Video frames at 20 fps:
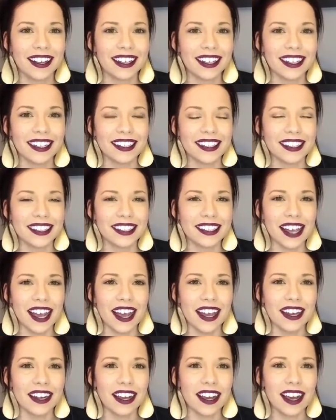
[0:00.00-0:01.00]

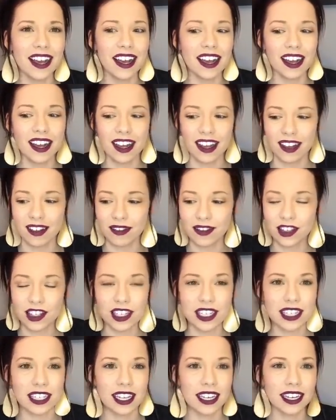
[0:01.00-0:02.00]
instead of
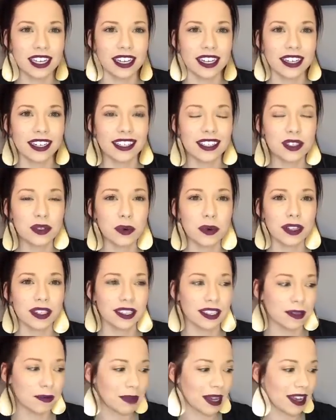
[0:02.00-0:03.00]
just sitting here
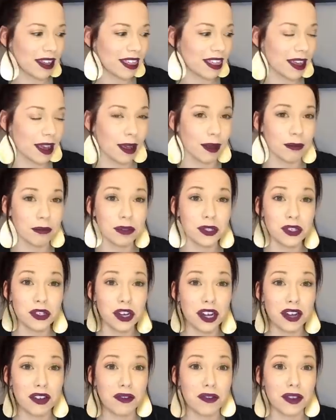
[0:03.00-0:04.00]
twiddling my thumbs
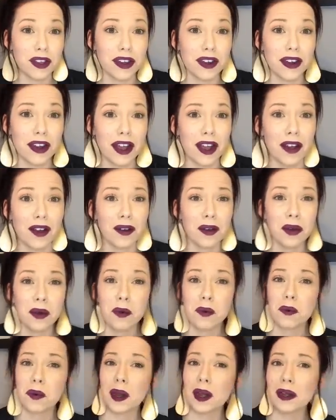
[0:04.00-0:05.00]
trying to figure out
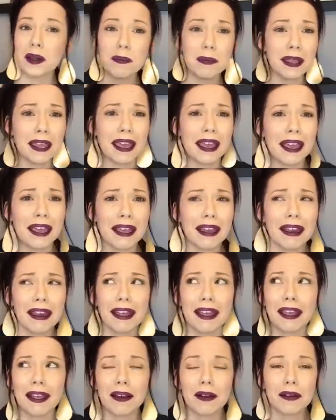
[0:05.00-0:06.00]
where to begin
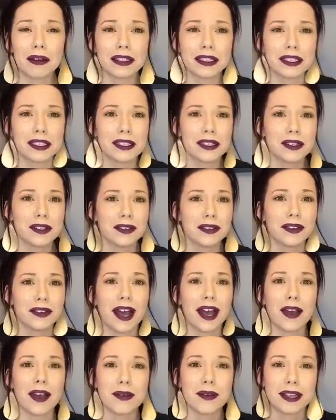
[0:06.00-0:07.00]
and what to do,
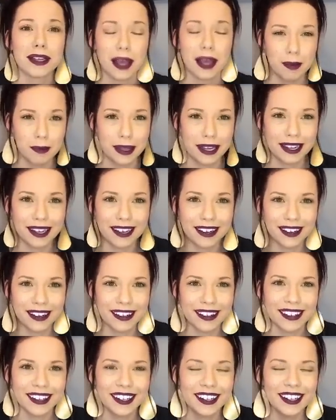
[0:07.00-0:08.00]
I would come in
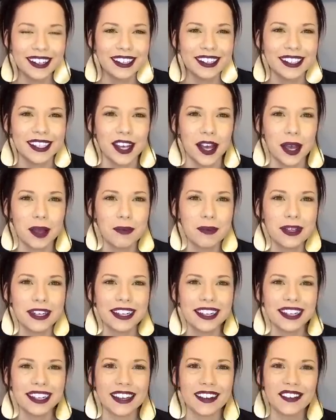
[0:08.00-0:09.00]
here. So I'm going
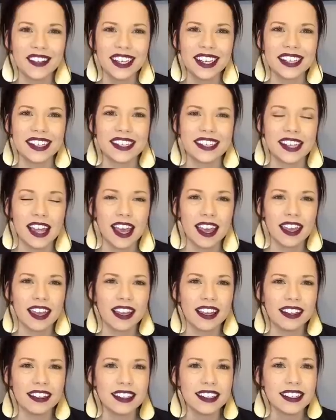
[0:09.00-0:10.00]
to give it a
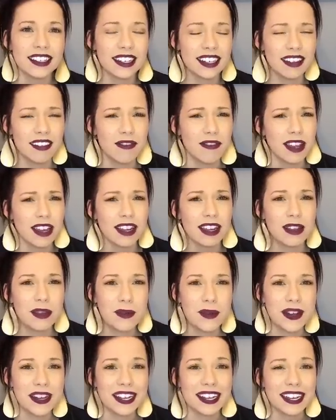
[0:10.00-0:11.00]
second to see if
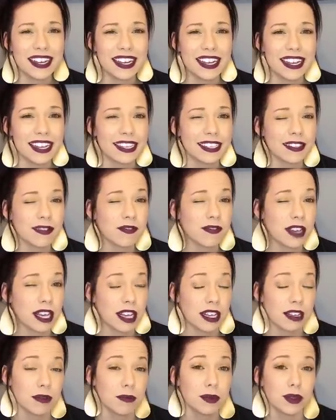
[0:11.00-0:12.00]
anyone is
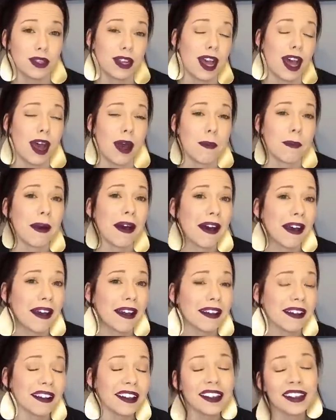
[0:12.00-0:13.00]
available to hop
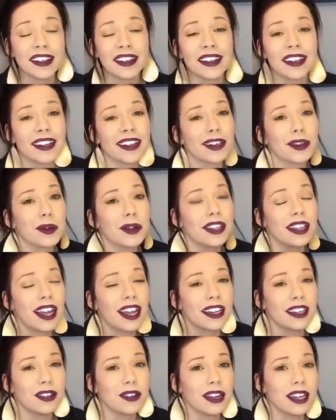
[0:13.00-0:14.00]
on. I know a lot
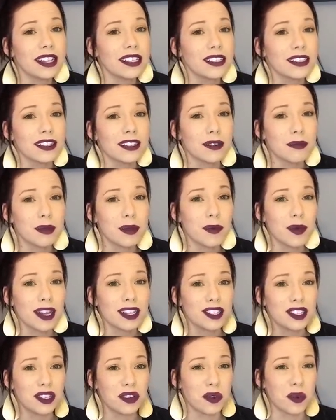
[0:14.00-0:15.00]
of you guys are going to be
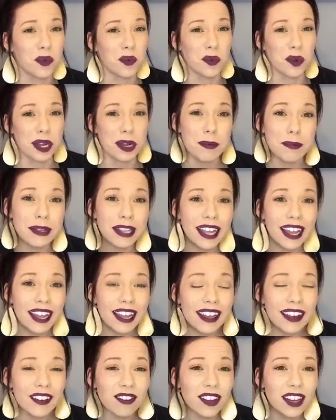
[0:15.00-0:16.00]
watching a
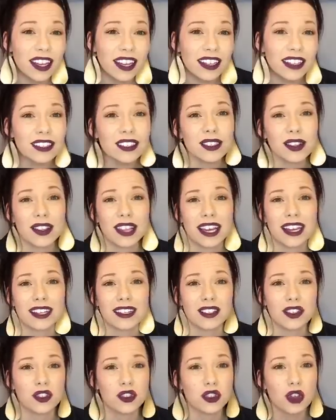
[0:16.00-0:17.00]
replay of it, so that
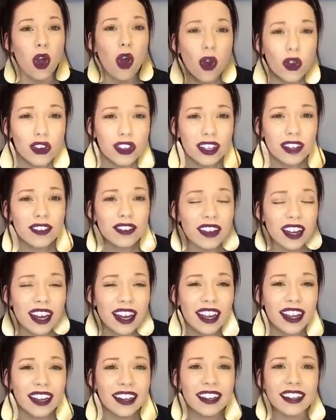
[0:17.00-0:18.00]
is totally
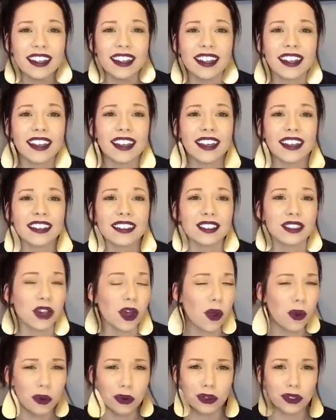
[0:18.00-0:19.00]
fine and
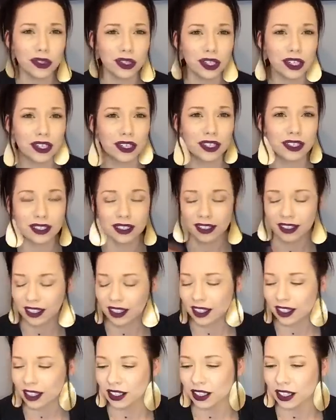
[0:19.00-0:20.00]
totally
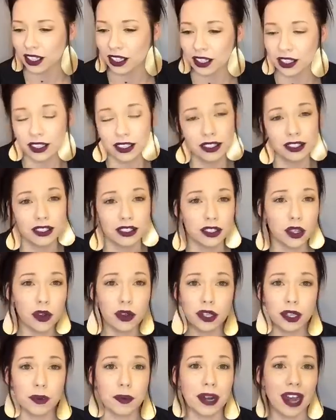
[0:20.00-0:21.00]

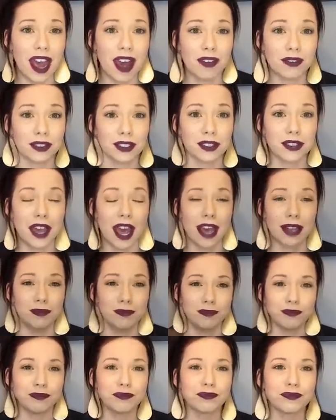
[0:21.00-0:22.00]
totally whatevs, okay?
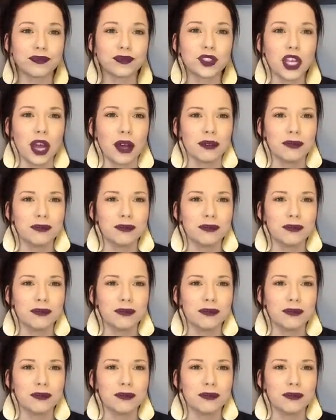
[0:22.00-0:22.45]
So,